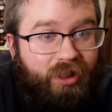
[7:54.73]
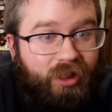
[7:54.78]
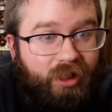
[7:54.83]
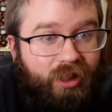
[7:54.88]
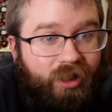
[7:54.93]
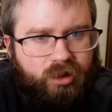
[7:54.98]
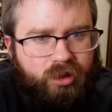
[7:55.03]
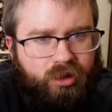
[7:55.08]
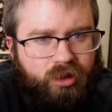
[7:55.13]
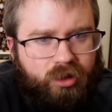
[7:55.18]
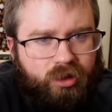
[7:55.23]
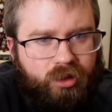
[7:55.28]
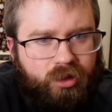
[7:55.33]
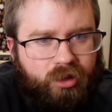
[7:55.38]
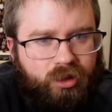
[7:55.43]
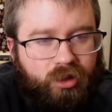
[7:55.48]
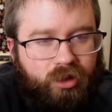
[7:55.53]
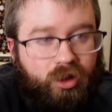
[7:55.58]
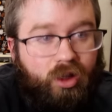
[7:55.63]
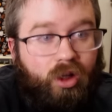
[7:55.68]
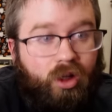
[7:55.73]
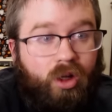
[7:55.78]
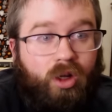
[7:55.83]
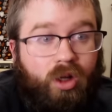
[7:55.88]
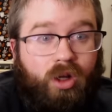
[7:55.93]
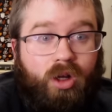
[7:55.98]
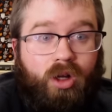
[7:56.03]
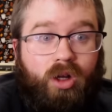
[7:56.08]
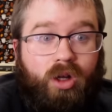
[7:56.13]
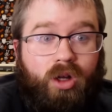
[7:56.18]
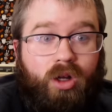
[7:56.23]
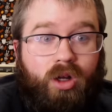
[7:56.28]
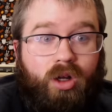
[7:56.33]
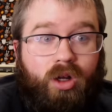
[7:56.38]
[no speech]